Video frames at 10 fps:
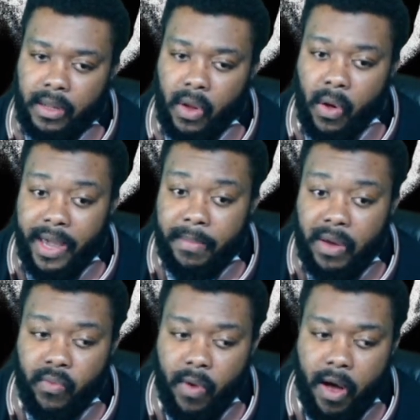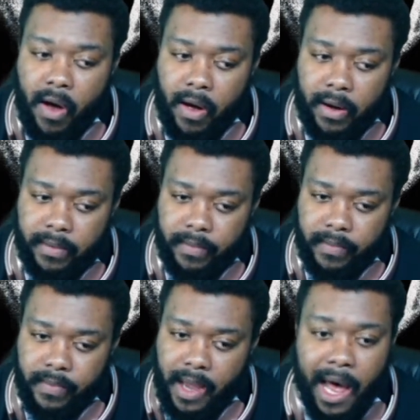Don't get me wrong.
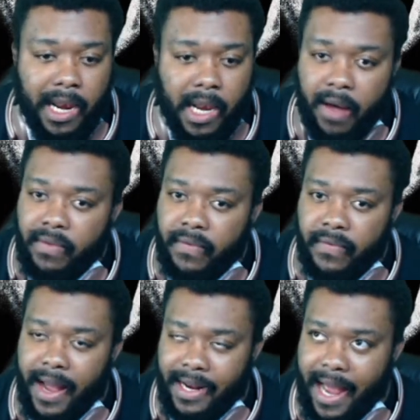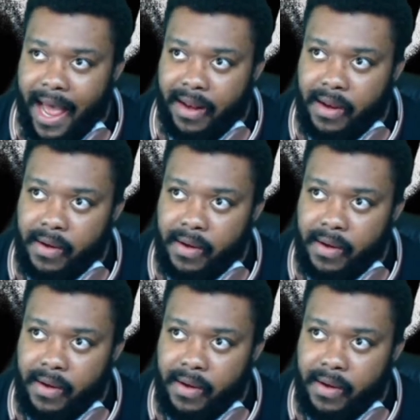I love the fact that,